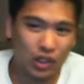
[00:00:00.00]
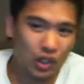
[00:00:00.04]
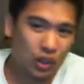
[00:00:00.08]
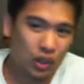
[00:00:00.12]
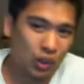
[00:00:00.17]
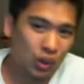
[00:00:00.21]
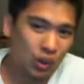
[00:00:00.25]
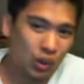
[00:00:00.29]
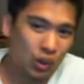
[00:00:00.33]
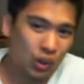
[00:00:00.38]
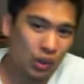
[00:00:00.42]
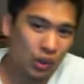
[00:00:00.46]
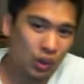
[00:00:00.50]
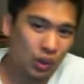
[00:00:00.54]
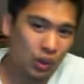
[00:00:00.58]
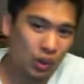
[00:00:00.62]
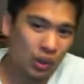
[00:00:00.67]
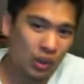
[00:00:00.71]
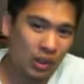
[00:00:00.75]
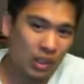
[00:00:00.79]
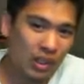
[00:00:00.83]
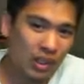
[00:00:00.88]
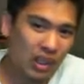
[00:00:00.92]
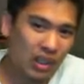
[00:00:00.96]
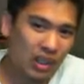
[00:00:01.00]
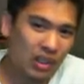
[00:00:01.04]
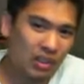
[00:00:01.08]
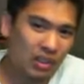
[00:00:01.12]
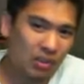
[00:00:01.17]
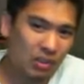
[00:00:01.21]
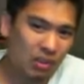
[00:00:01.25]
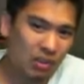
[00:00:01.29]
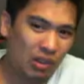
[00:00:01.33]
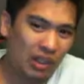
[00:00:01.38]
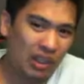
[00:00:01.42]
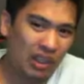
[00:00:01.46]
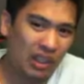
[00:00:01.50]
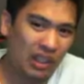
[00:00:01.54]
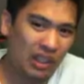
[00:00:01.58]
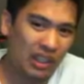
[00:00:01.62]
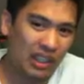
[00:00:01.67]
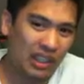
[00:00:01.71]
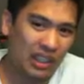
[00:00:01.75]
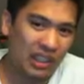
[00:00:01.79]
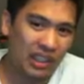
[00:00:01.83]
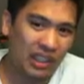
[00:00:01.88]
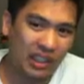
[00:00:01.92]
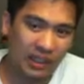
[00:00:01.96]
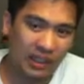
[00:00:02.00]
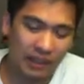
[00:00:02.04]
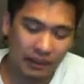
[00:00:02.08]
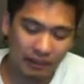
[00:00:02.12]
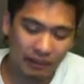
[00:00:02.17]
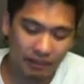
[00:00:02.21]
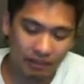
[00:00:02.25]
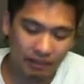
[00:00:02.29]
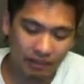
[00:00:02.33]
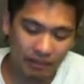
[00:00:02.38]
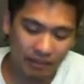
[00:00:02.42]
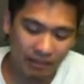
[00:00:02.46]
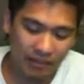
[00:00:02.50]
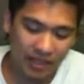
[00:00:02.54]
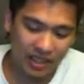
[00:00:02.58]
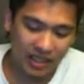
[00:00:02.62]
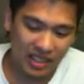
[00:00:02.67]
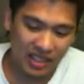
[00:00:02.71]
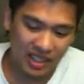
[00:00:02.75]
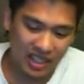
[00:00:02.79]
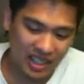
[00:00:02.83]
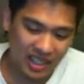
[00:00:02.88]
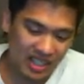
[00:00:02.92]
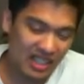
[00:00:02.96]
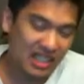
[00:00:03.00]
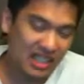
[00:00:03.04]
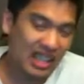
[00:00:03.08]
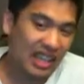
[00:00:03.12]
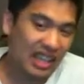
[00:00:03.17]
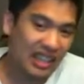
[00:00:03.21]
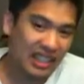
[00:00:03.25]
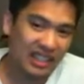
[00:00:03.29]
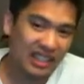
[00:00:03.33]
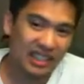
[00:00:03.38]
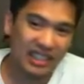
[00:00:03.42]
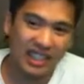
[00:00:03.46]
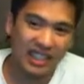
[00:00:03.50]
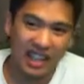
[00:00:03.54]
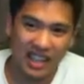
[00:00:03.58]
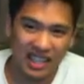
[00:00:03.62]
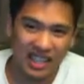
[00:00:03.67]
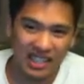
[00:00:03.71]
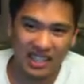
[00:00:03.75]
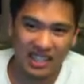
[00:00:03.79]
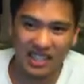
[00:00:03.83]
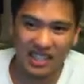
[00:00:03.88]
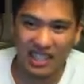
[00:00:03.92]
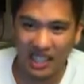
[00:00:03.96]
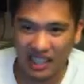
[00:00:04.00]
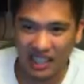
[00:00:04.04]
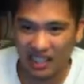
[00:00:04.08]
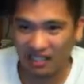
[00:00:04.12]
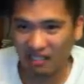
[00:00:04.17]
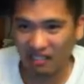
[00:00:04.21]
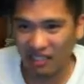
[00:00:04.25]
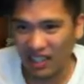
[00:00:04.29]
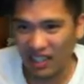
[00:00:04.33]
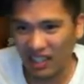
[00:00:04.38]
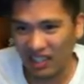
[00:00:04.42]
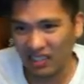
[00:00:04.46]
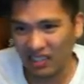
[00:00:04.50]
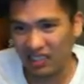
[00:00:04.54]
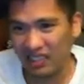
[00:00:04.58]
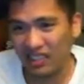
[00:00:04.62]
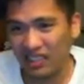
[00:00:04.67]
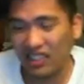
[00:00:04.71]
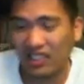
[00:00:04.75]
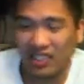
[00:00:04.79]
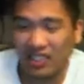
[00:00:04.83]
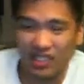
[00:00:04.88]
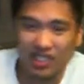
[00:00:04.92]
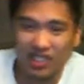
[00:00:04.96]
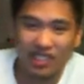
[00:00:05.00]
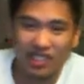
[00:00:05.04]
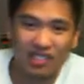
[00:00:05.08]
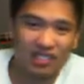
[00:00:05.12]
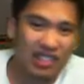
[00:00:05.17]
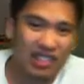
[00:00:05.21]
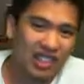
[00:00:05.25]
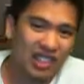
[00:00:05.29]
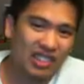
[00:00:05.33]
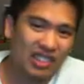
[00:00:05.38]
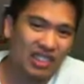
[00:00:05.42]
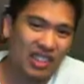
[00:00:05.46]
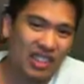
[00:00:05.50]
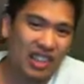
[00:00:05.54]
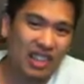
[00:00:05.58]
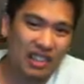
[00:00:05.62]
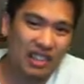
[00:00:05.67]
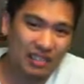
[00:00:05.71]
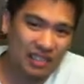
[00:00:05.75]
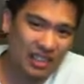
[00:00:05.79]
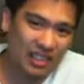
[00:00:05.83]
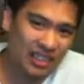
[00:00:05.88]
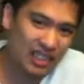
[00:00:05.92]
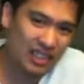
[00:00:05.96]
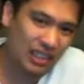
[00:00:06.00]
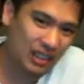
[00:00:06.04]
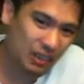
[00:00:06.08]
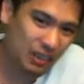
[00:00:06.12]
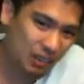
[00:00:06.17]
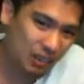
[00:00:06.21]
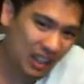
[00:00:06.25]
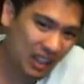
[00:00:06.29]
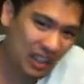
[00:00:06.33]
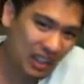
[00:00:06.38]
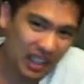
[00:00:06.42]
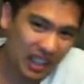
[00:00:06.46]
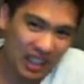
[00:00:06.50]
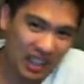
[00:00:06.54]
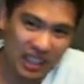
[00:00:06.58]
to really stake that second round. The third round, obviously, Jermaine